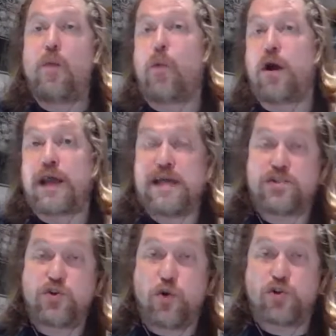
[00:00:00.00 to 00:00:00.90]
what
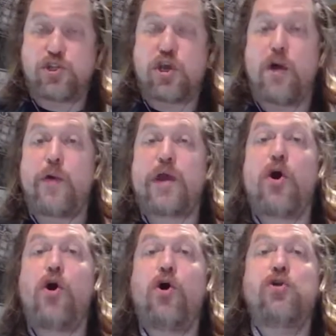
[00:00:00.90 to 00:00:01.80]
guest talks are going
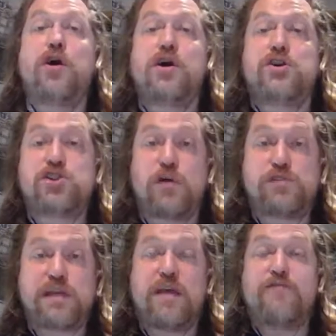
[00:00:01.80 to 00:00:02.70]
on. So
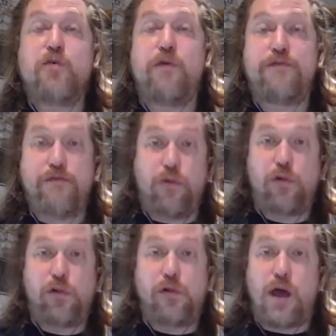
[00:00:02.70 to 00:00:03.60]
to give you a
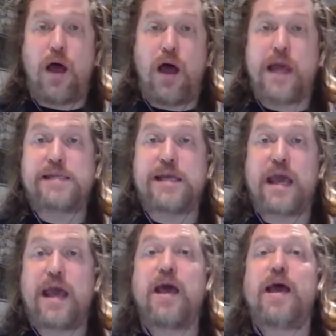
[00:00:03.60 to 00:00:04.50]
full
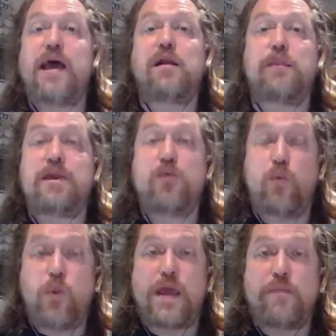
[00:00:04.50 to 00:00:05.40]
idea, it'll be the
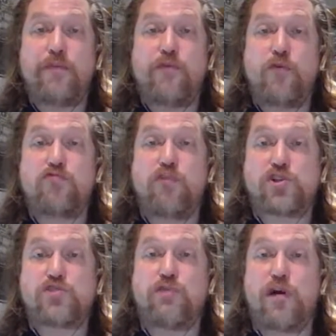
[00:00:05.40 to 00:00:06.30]
week before
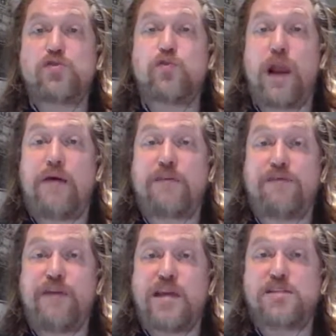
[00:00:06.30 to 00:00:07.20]
Crossroads. We'll have a
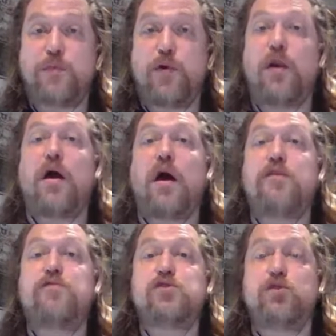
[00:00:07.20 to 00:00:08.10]
Facebook
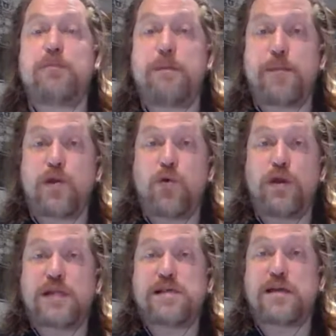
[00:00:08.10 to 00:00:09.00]
Live which will be
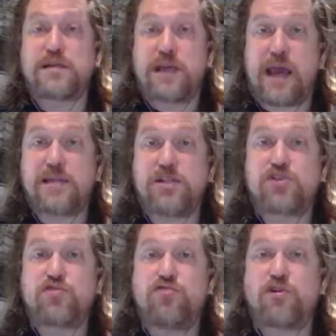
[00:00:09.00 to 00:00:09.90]
purely
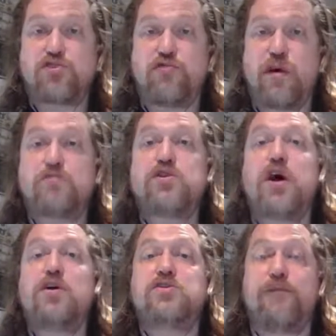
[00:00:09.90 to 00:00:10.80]
dedicated to Crossroads
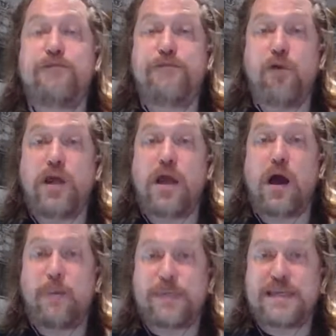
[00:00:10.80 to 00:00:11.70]
to
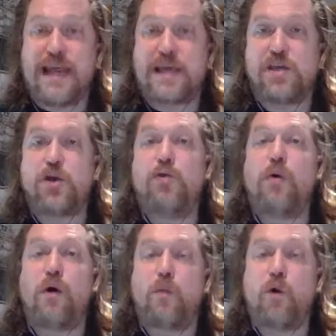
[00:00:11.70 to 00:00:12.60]
fully update
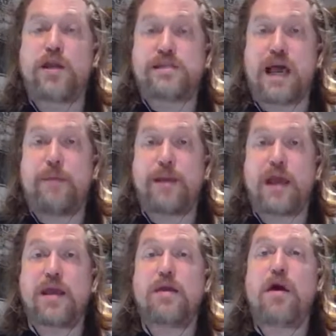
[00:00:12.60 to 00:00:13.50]
you on what is
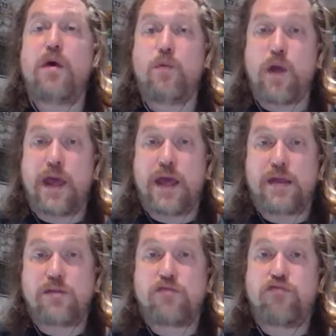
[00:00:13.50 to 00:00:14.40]
happening
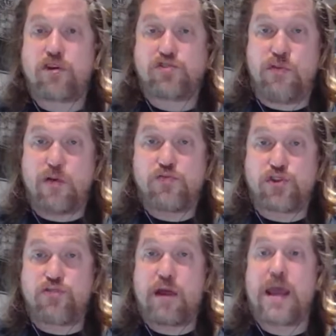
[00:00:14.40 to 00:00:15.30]
with
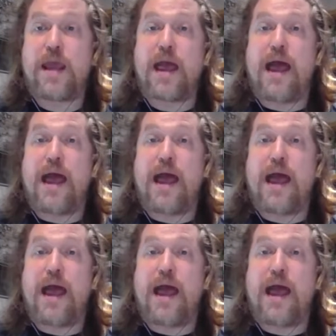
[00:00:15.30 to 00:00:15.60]
Crossroads 3